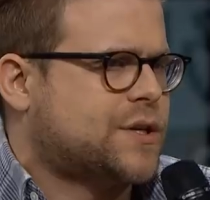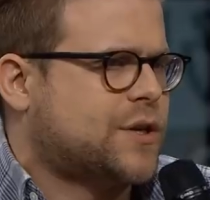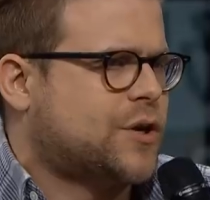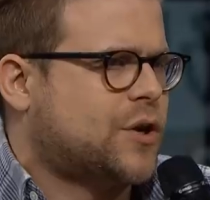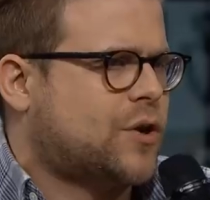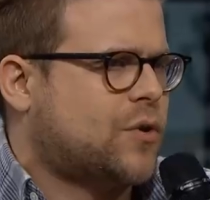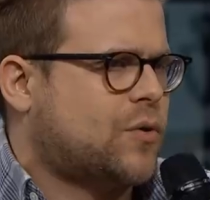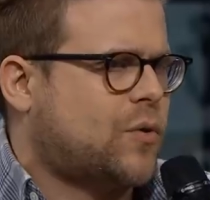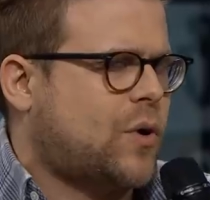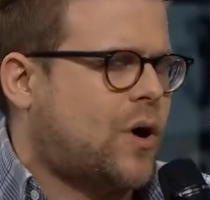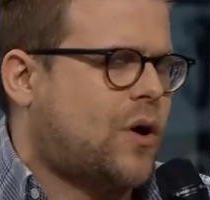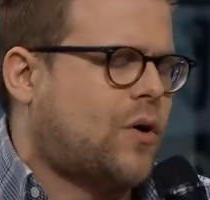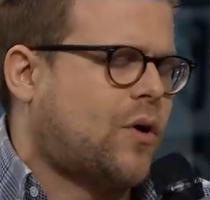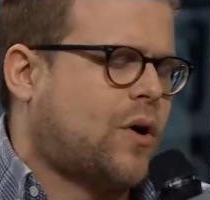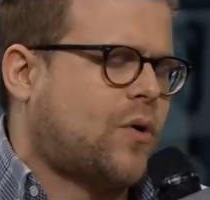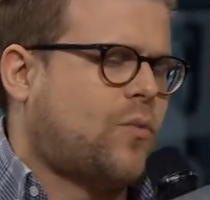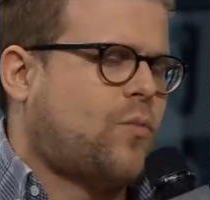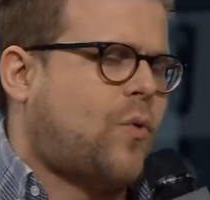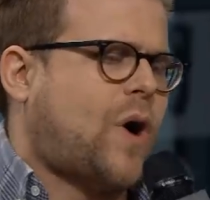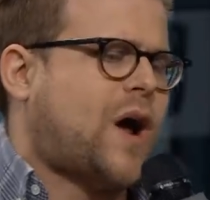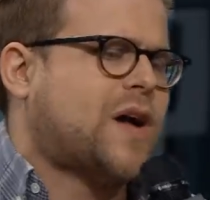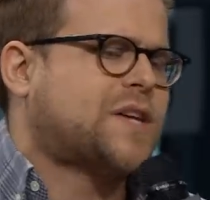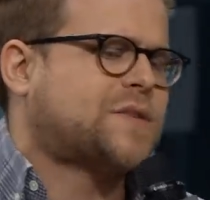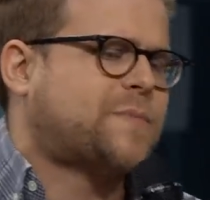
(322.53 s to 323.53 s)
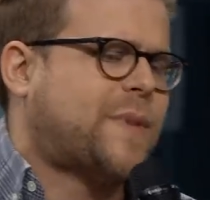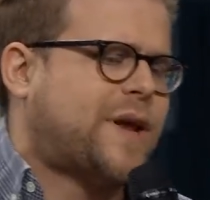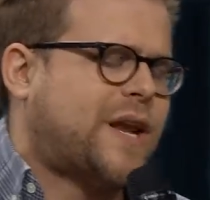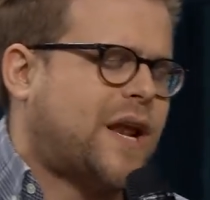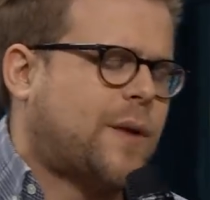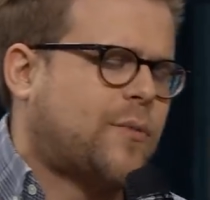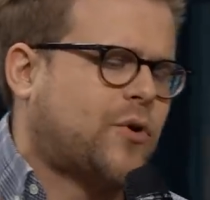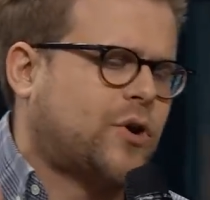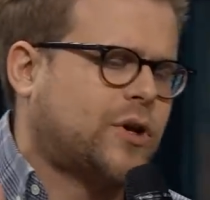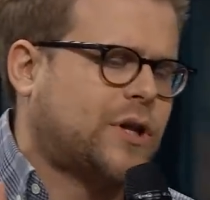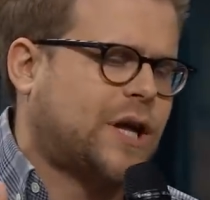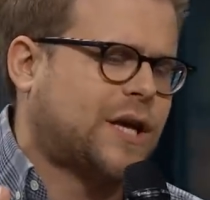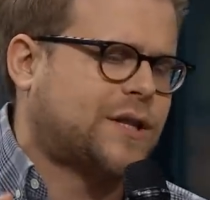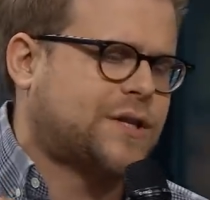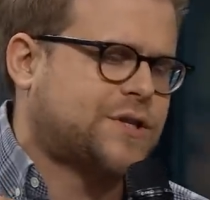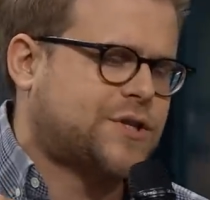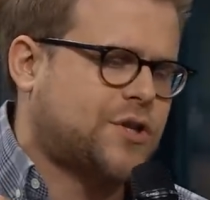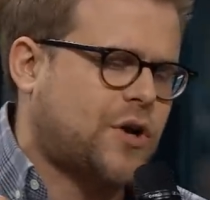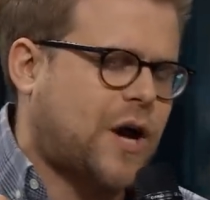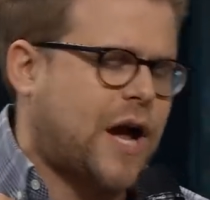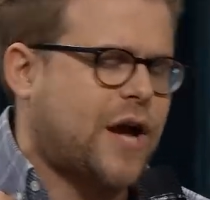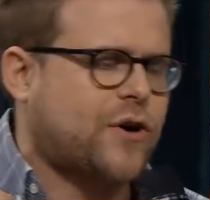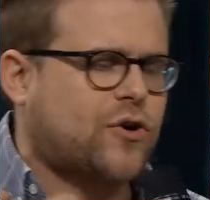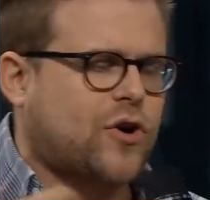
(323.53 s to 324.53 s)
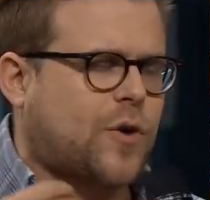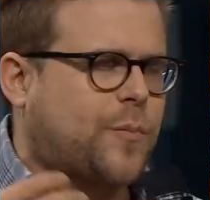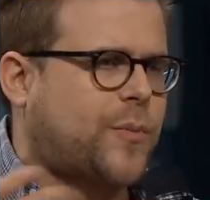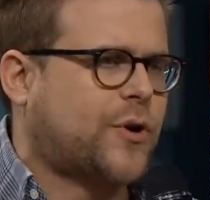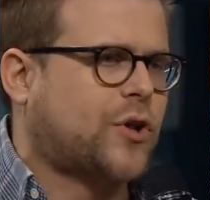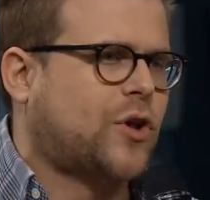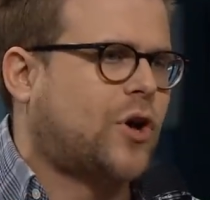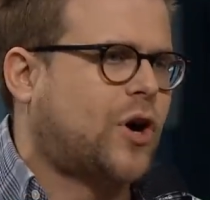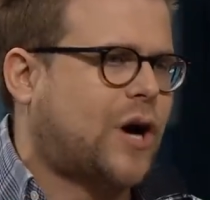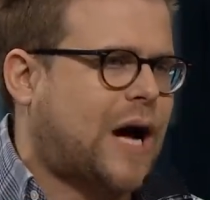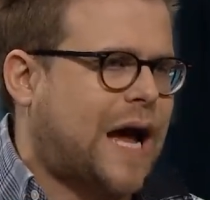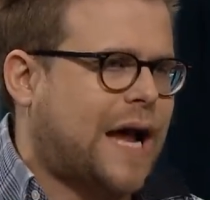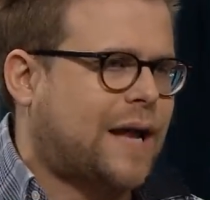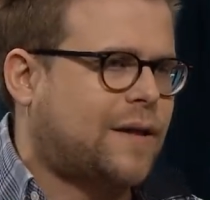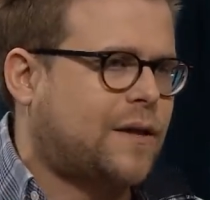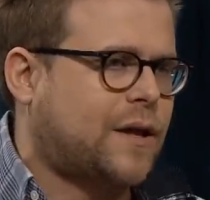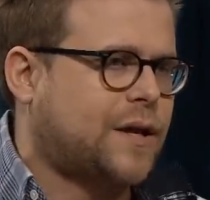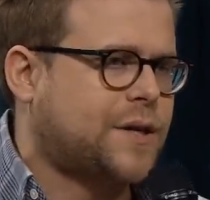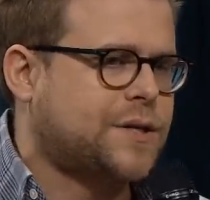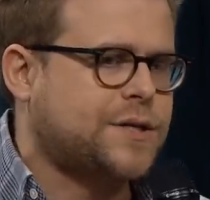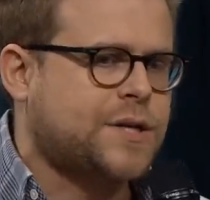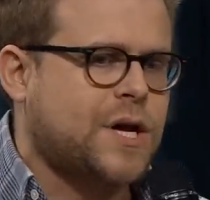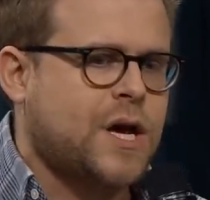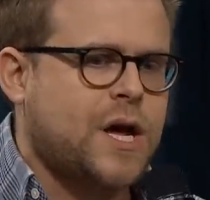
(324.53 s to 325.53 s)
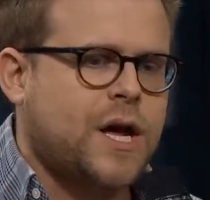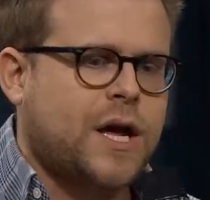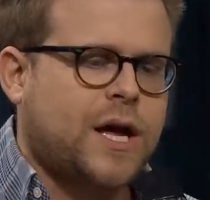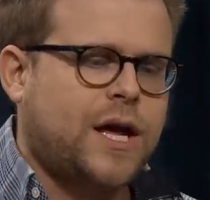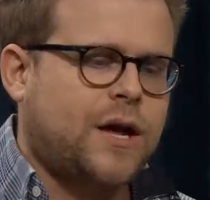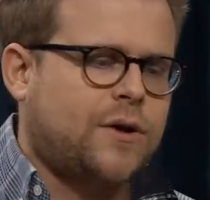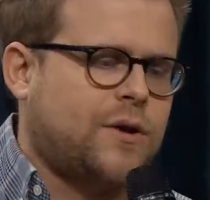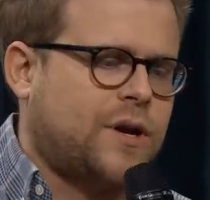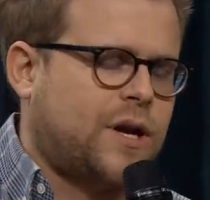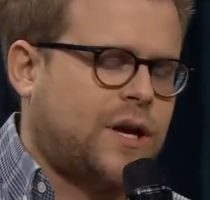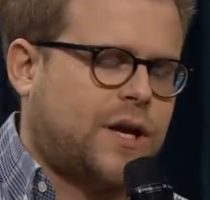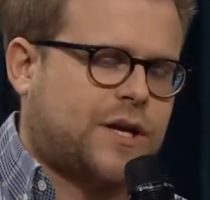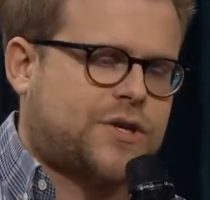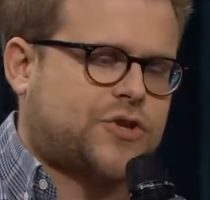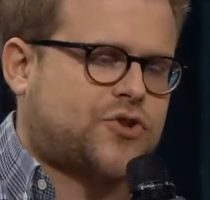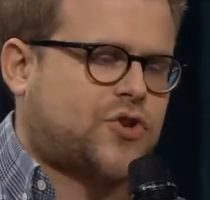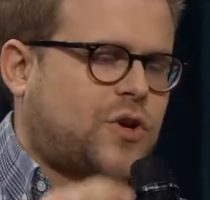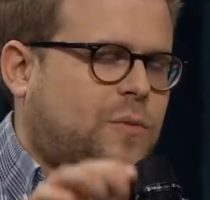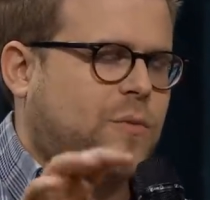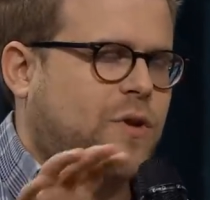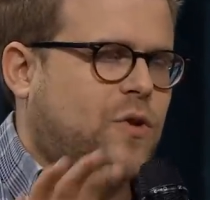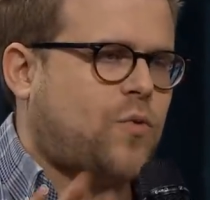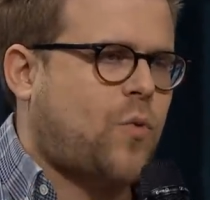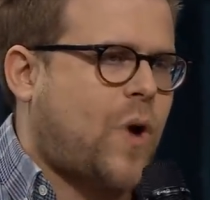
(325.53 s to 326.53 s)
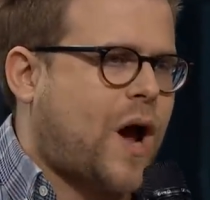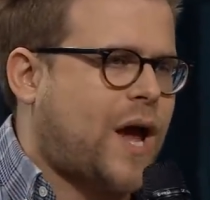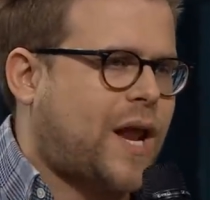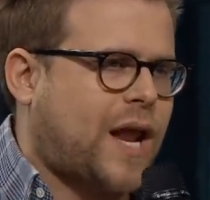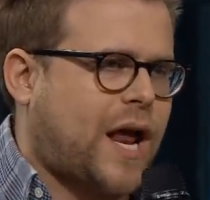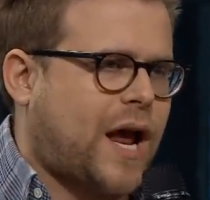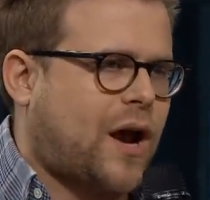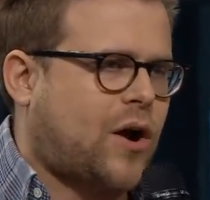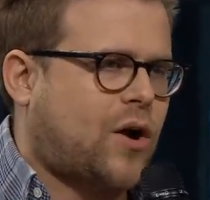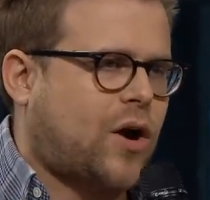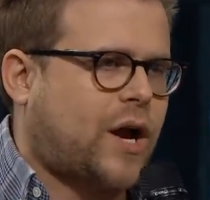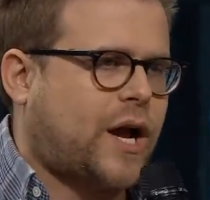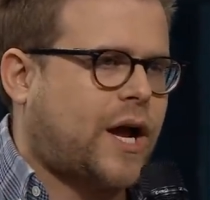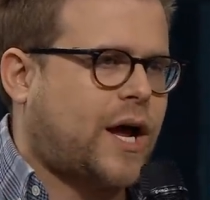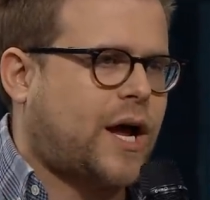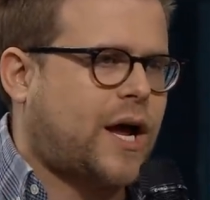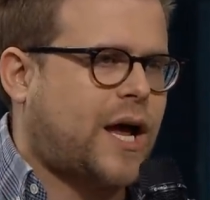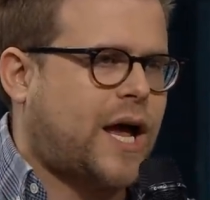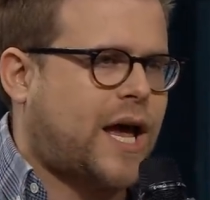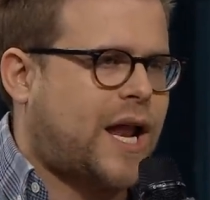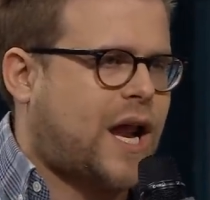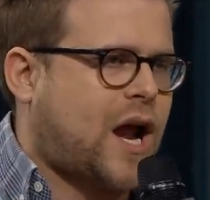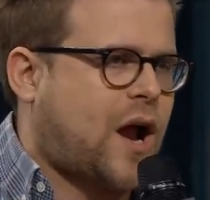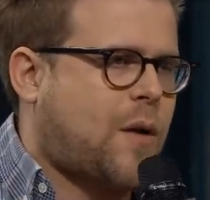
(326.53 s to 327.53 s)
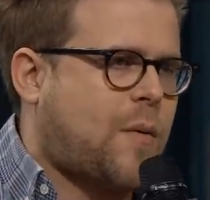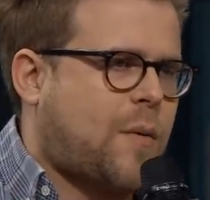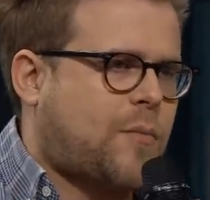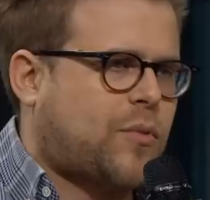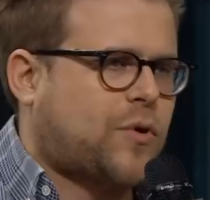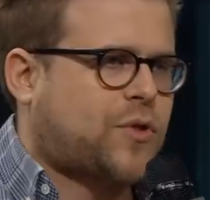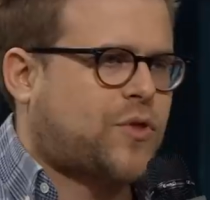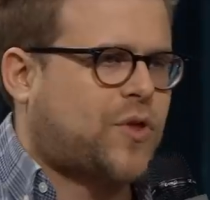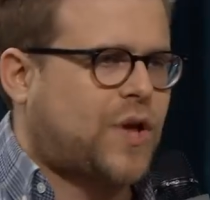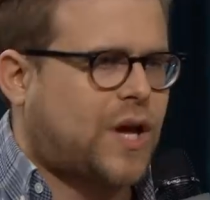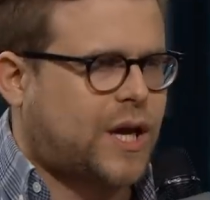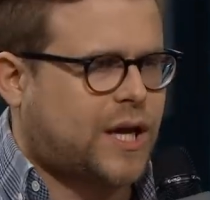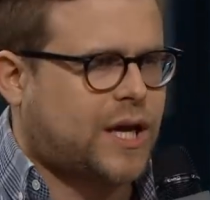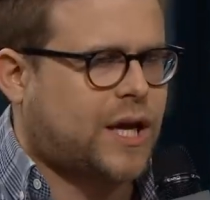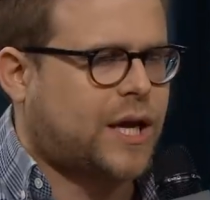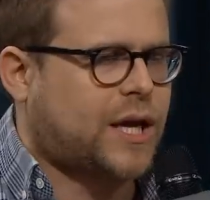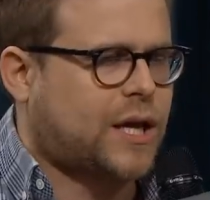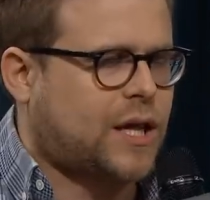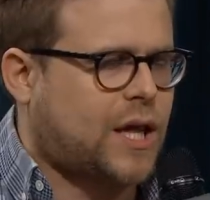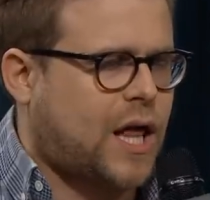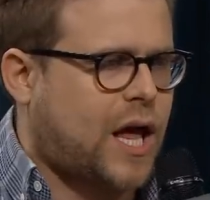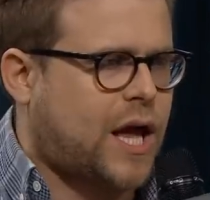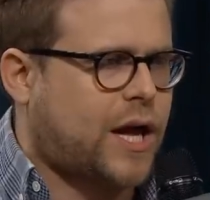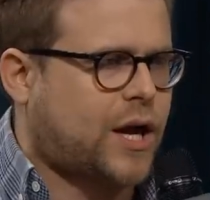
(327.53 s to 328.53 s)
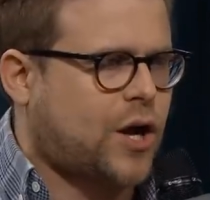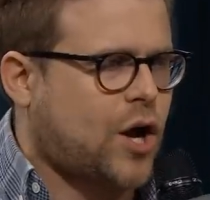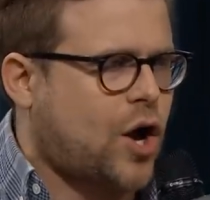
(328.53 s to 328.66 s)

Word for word: you know, or, or why is my neighborhood like this? You know, I grew up on Long Island in an extremely white area, and I remember thinking like,